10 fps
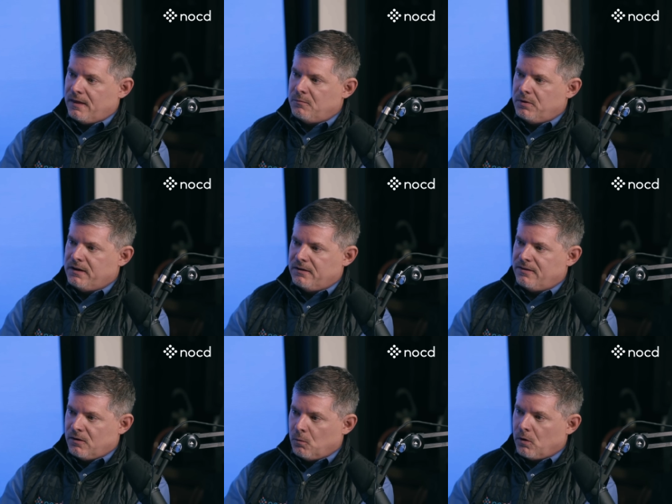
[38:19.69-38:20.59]
them because
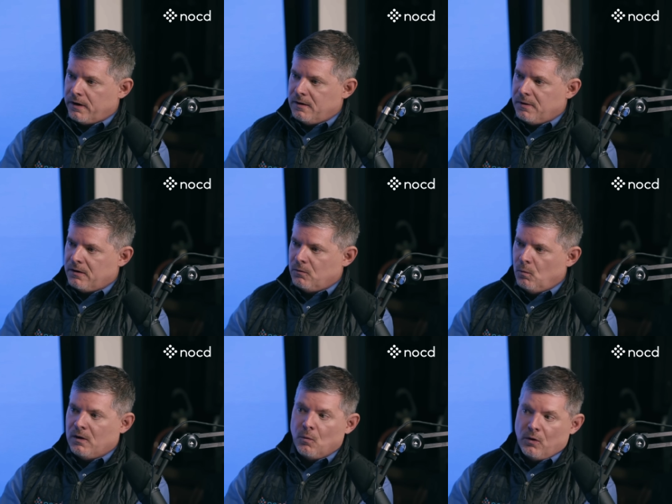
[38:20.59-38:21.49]
they're worried about,
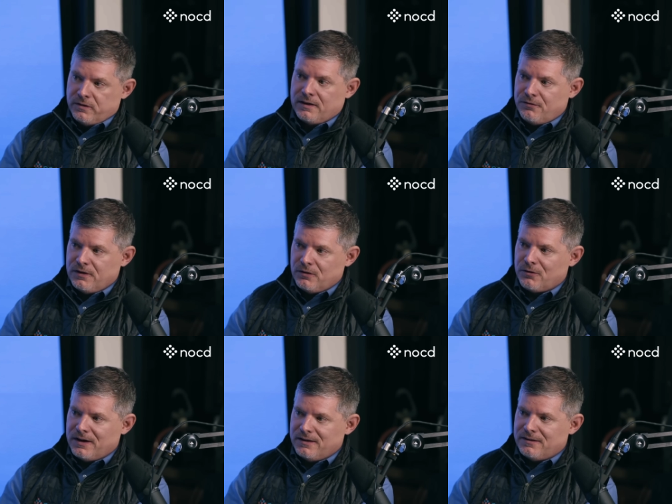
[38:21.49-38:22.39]
when won't I feel great?